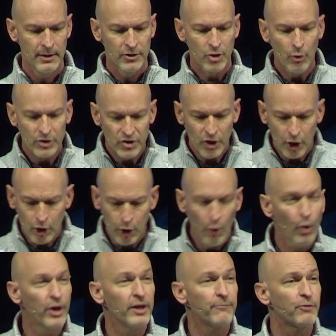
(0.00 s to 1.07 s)
So it's the
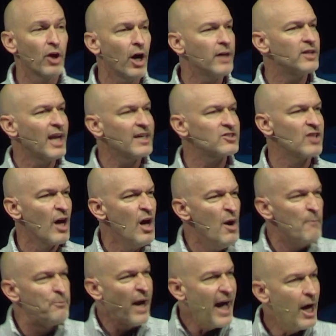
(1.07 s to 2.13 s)
glory of God that has the
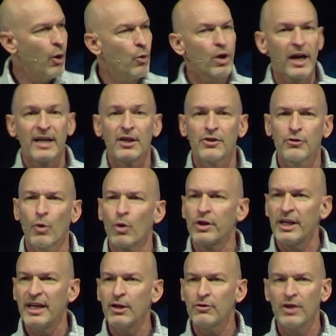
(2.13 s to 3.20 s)
power and
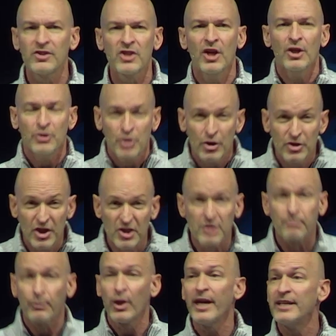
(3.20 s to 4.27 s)
authority, hear this, to
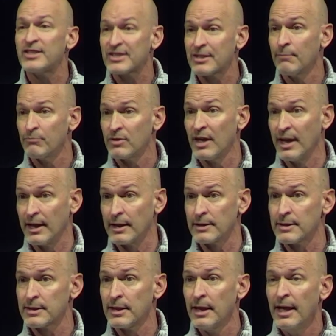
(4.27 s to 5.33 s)
displace some
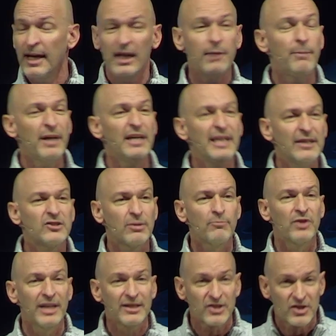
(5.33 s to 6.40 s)
things. Anybody need
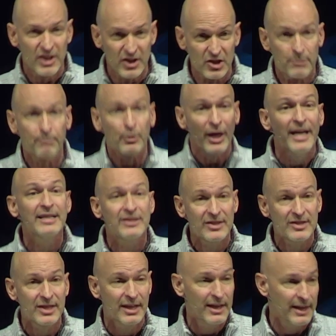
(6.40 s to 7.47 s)
some things
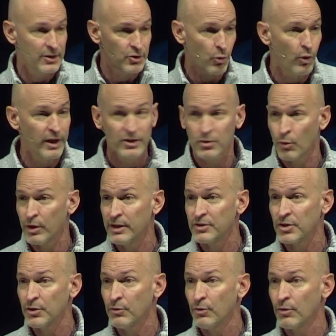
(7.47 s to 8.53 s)
displaced in
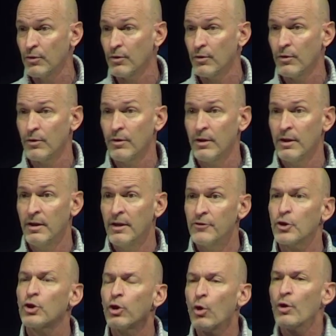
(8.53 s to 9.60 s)
2022?
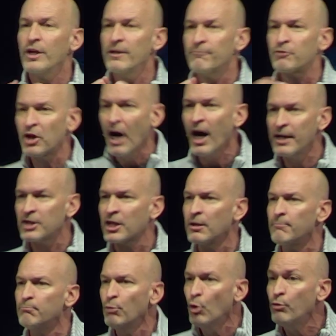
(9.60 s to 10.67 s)
The glory of God
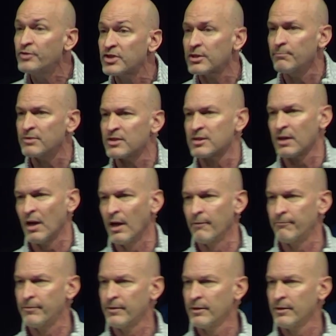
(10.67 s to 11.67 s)
can move some stuff.